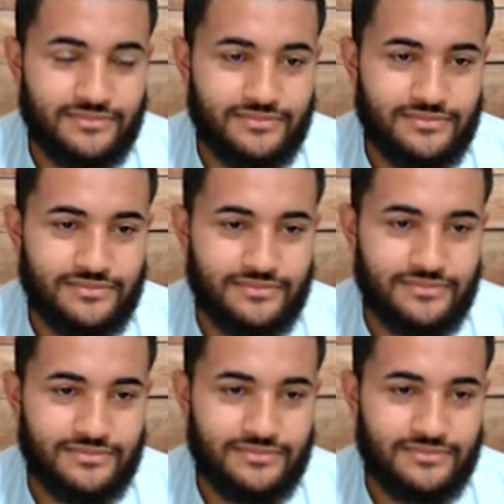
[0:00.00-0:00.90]

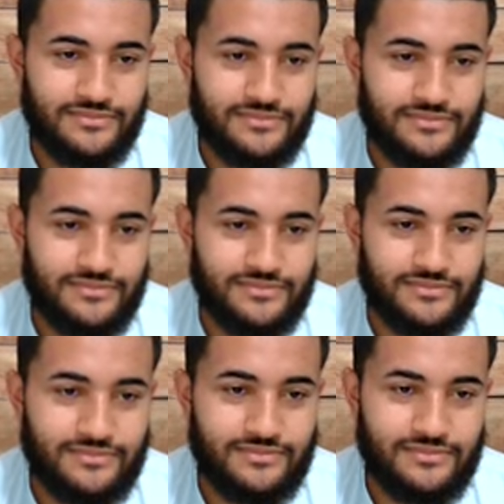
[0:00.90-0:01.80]

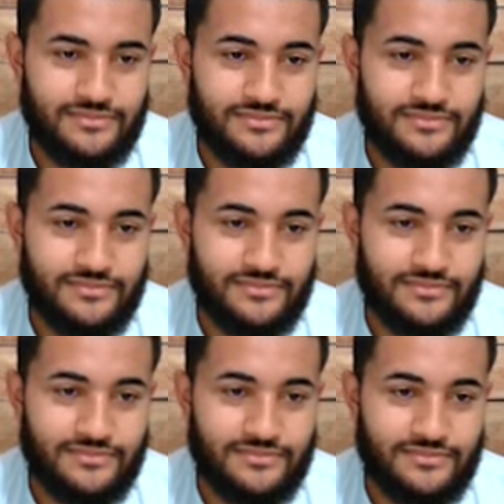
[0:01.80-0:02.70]

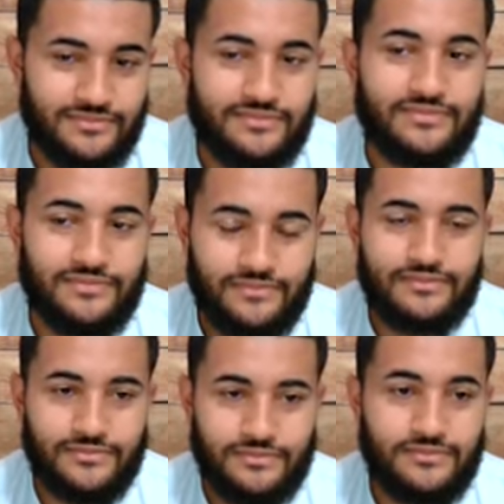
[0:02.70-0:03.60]

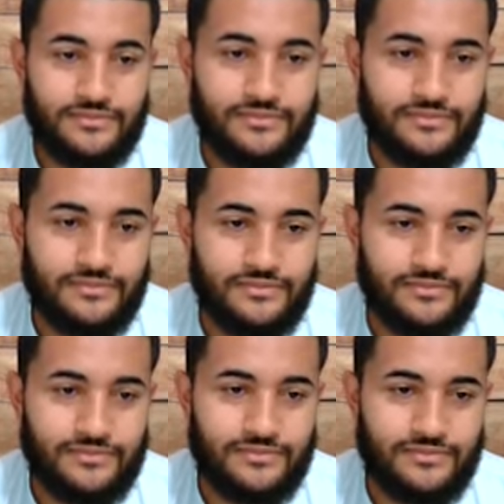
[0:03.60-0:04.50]

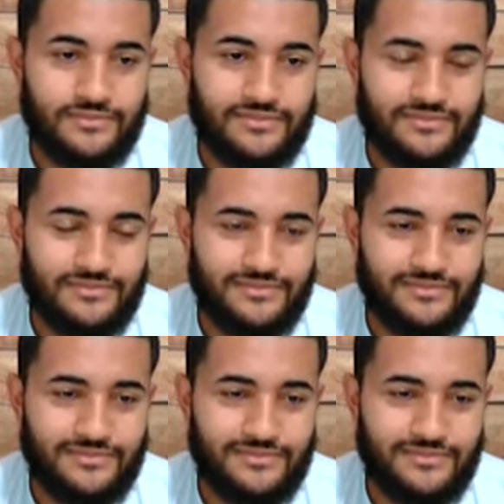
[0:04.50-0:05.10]
The person shown says nothing.